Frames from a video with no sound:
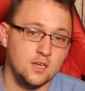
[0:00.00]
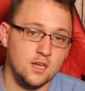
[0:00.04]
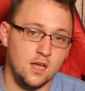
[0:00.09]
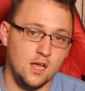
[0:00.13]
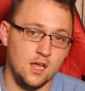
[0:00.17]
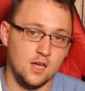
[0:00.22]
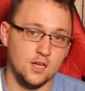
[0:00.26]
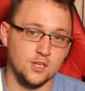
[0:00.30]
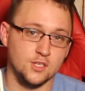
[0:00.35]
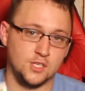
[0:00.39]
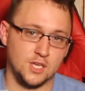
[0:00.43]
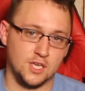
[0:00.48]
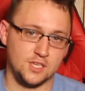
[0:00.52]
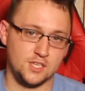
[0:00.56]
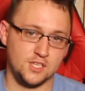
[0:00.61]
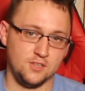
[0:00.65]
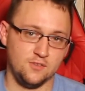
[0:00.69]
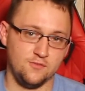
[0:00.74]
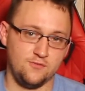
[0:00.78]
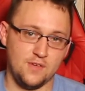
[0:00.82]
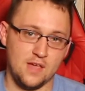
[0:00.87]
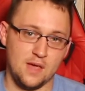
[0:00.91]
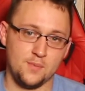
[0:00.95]

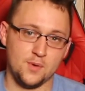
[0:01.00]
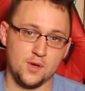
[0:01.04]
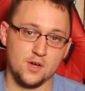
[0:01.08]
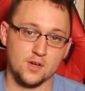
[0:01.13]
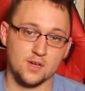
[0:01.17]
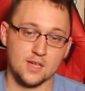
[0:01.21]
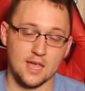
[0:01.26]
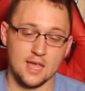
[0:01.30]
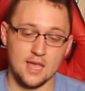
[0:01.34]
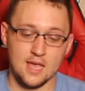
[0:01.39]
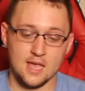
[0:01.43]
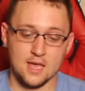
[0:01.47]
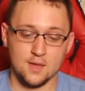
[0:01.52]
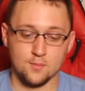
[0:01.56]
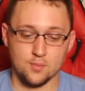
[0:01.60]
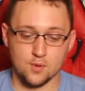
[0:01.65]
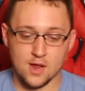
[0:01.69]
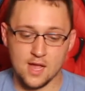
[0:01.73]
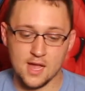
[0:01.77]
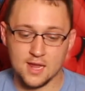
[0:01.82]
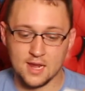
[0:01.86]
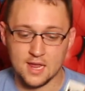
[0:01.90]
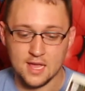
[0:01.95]
Jason Fabok, and
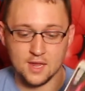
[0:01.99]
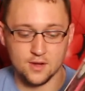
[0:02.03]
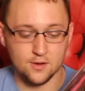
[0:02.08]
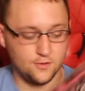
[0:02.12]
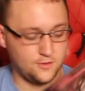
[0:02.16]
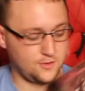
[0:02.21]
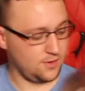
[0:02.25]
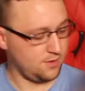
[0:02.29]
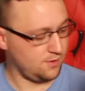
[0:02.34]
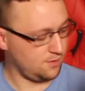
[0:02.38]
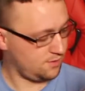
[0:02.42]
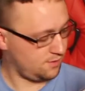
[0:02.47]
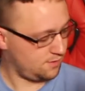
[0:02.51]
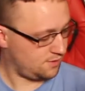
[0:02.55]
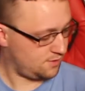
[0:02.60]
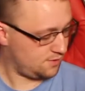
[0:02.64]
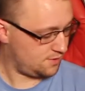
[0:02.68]
Brad Anderson.